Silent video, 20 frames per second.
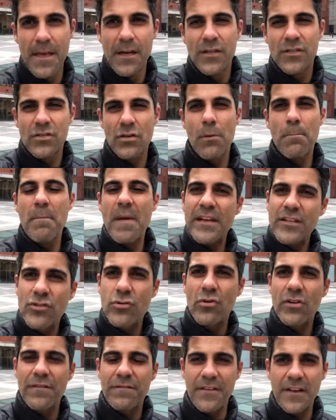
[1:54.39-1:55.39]
So make
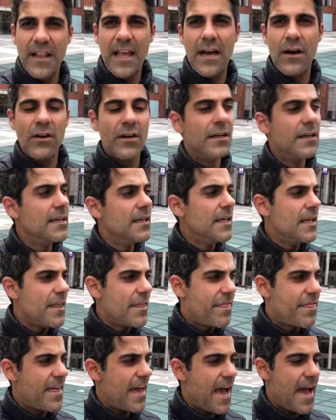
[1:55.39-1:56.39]
sure to fill out
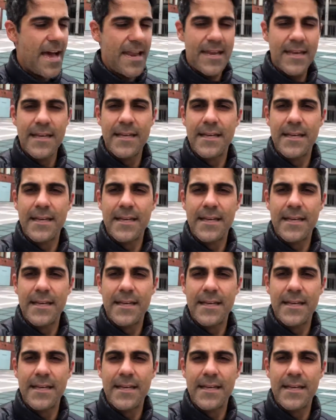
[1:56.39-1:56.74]
that